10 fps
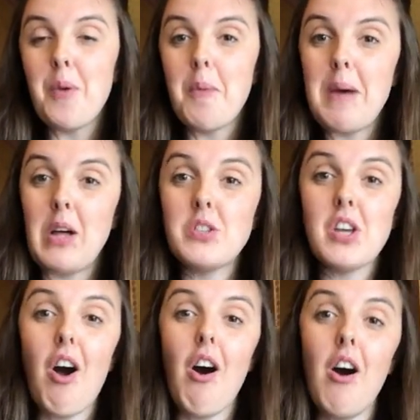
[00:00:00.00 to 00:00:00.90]
about
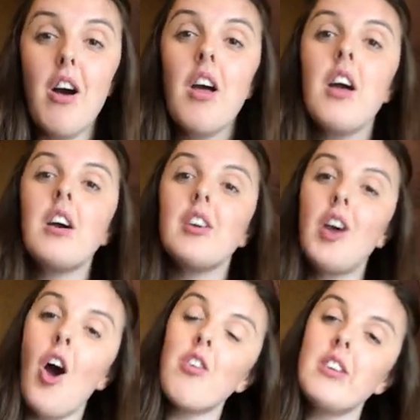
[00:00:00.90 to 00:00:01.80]
our
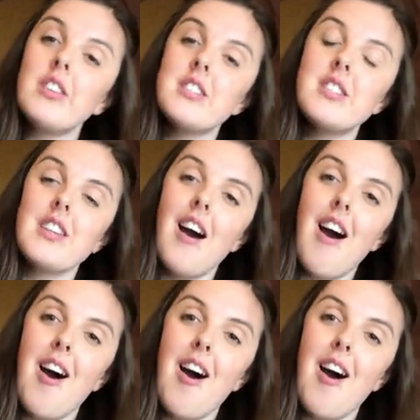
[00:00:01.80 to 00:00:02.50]
current